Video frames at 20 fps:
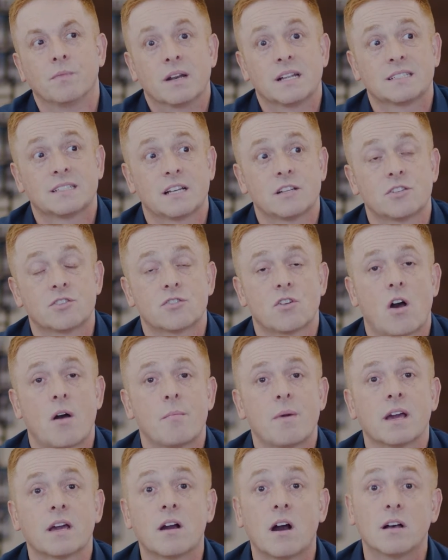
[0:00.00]
But as I saw
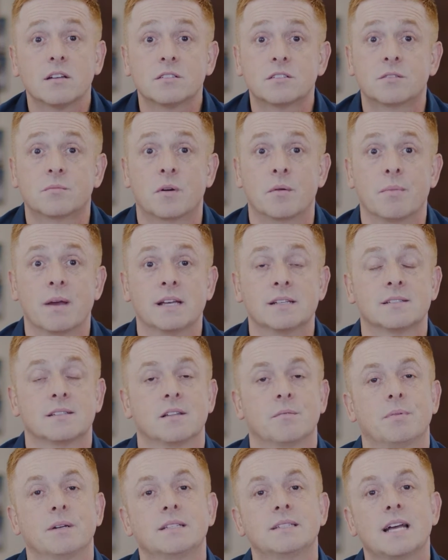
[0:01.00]
my customer base
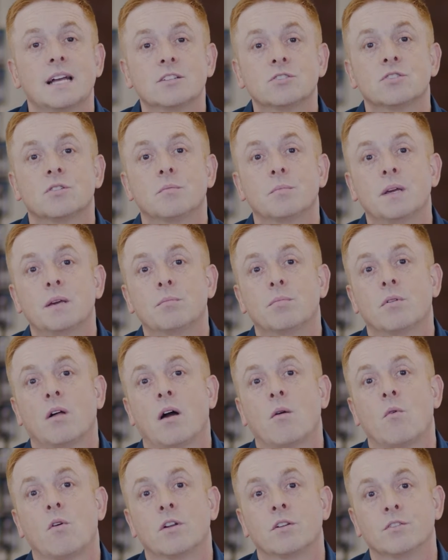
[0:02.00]
and the potential people
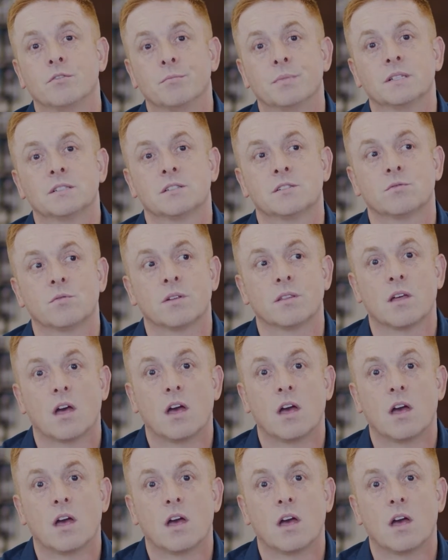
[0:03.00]
I want to do business with